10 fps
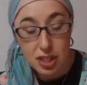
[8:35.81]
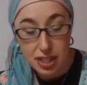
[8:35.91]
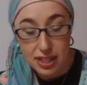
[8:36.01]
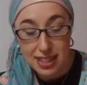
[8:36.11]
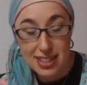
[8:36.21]
and
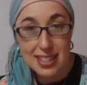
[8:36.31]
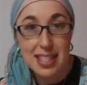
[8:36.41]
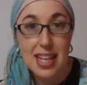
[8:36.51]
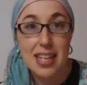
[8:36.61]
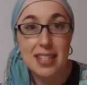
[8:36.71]

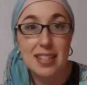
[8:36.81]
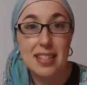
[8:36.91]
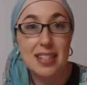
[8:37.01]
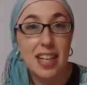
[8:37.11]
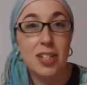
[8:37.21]
extend
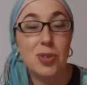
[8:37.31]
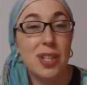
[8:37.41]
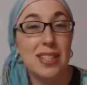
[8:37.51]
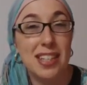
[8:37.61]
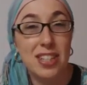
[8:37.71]
that joint
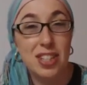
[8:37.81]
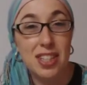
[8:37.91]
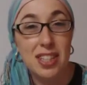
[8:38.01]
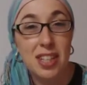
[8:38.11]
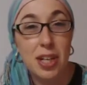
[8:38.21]
attention,